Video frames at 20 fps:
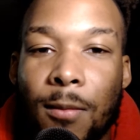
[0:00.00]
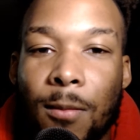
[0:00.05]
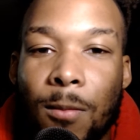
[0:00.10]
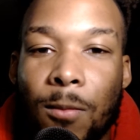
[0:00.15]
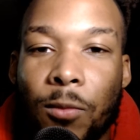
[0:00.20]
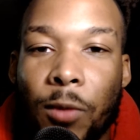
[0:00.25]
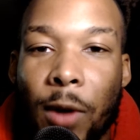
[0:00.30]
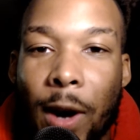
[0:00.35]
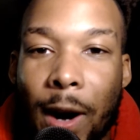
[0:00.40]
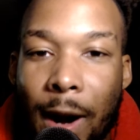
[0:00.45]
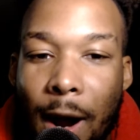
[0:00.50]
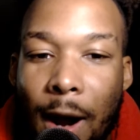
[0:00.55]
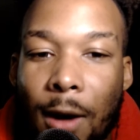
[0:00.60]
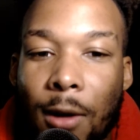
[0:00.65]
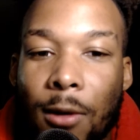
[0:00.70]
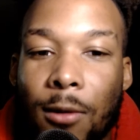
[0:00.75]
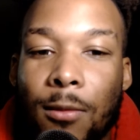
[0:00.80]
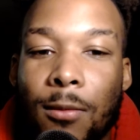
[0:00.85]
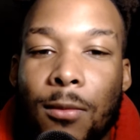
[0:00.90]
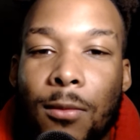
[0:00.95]
right
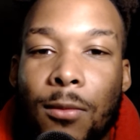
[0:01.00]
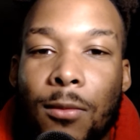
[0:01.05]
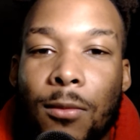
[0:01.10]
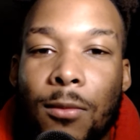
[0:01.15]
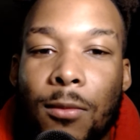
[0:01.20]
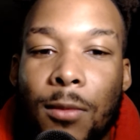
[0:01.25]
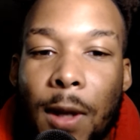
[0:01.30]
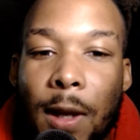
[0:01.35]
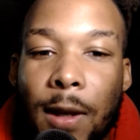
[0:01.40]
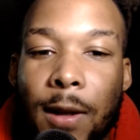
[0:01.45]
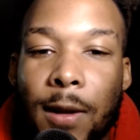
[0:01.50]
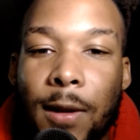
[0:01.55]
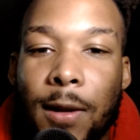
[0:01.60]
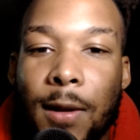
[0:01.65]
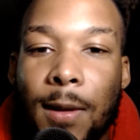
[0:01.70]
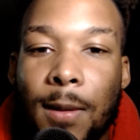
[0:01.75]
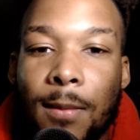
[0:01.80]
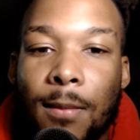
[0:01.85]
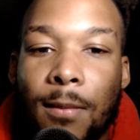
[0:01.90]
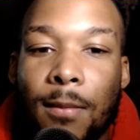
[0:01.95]
now
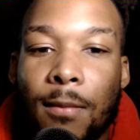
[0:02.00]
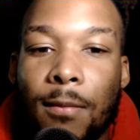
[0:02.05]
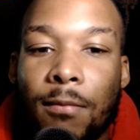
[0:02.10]
is